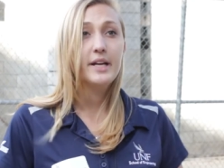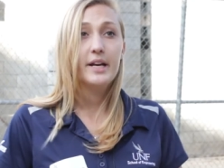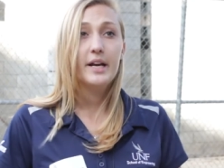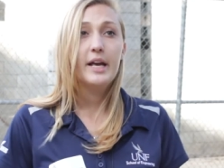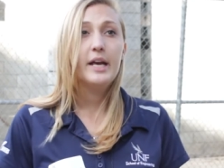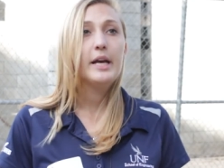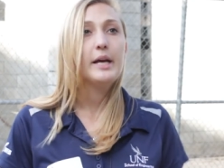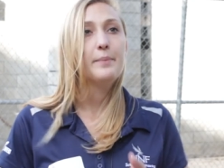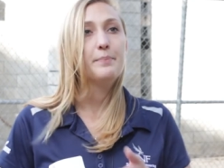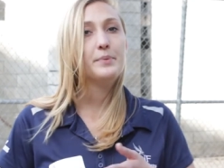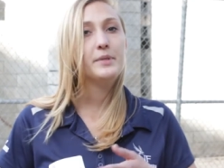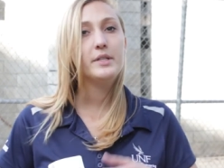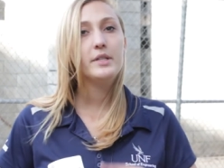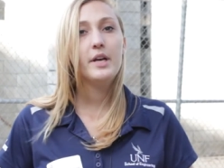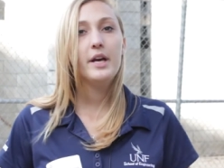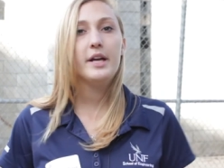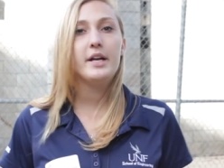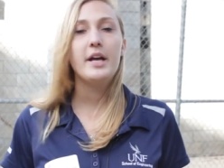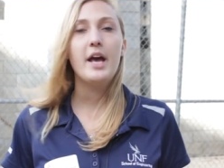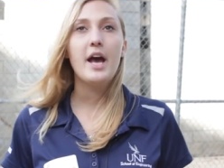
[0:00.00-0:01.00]
and hips.
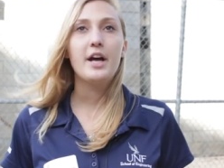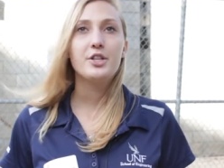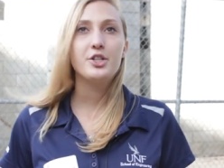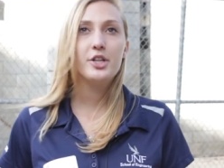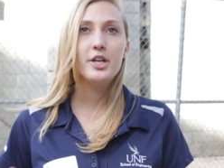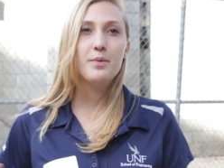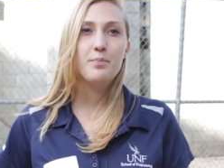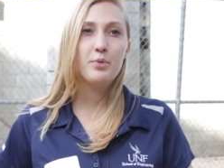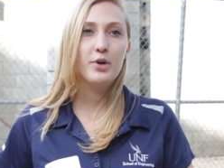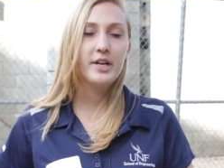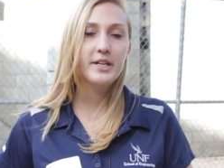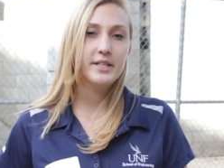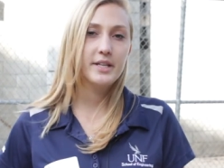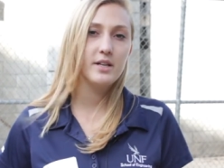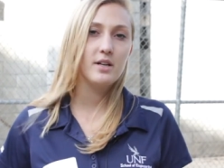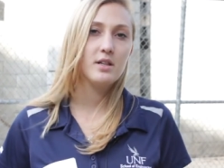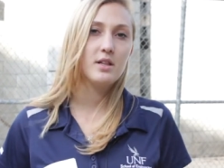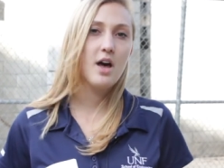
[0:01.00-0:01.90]
It actually brings in a